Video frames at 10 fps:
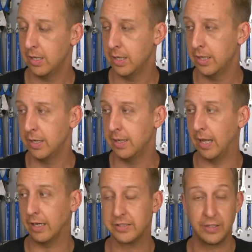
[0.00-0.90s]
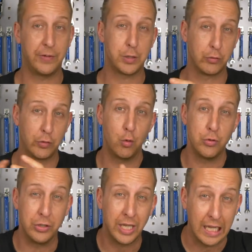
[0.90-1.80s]
Now that's the official tool.
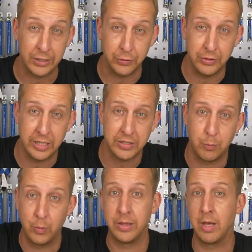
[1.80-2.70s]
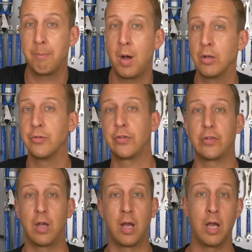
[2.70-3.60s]
You can do this with a
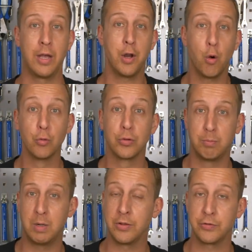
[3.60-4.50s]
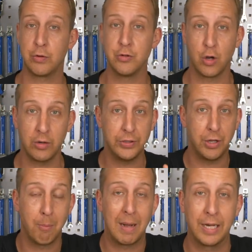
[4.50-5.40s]
punch, uh, an old blunt screwdriver you
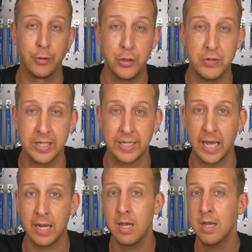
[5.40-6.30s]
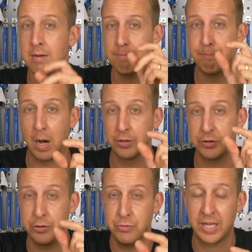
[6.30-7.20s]
don't plan on using again,
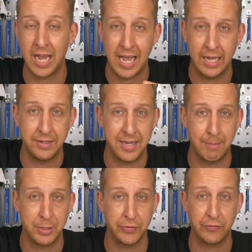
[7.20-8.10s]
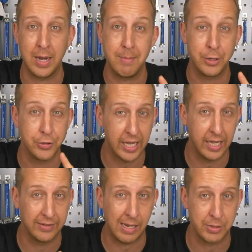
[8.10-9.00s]
but you can damage the frame and you
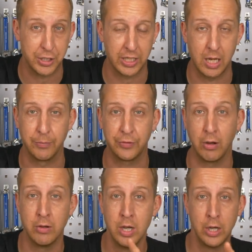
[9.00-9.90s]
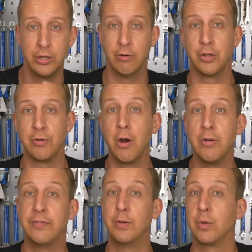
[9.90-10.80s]
can damage the cup. So you're on your
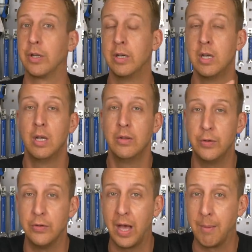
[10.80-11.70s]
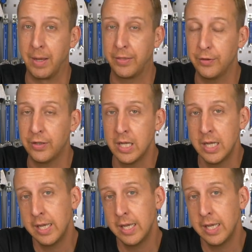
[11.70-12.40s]
own if you wanna do that method.